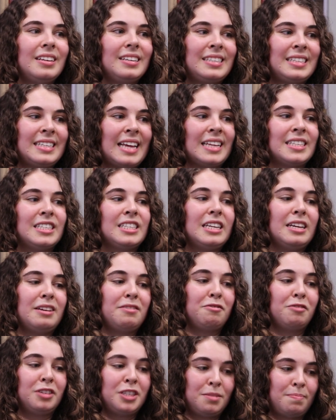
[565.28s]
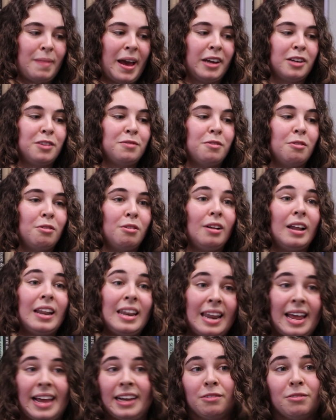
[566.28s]
sensitive, respectful
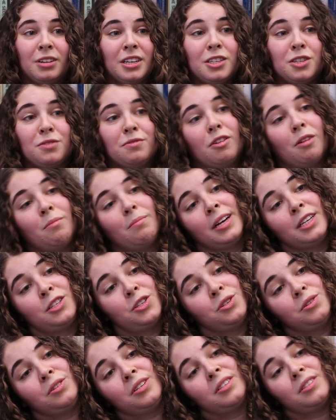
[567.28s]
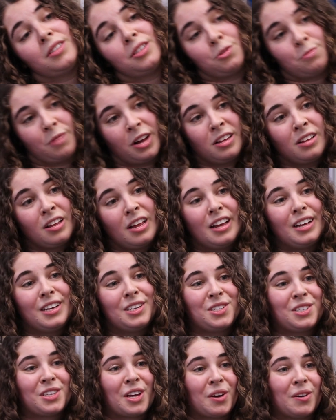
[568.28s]
language from my students as well.
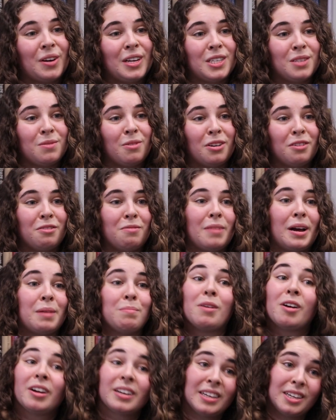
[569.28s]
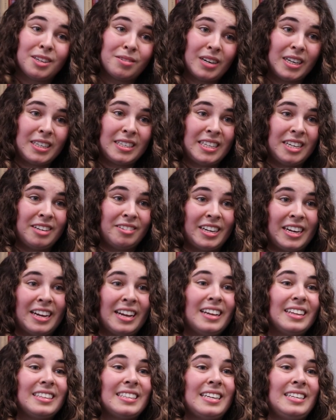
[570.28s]
So it's one of my marking
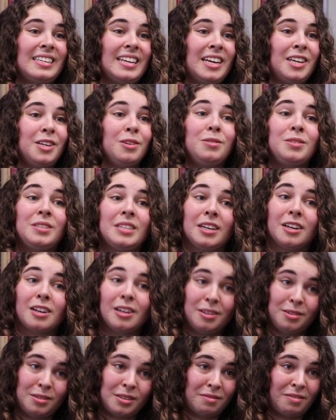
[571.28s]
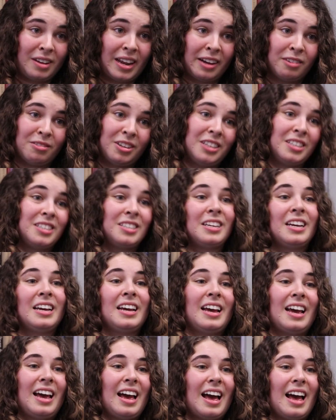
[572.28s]
criteria that they use inclusive language.
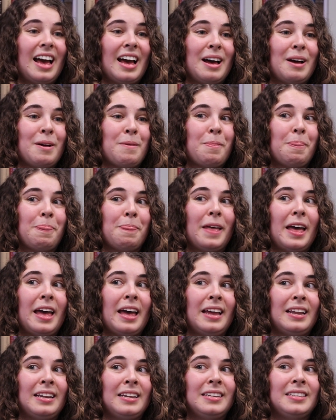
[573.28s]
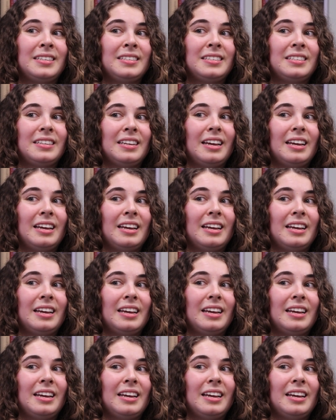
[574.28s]
And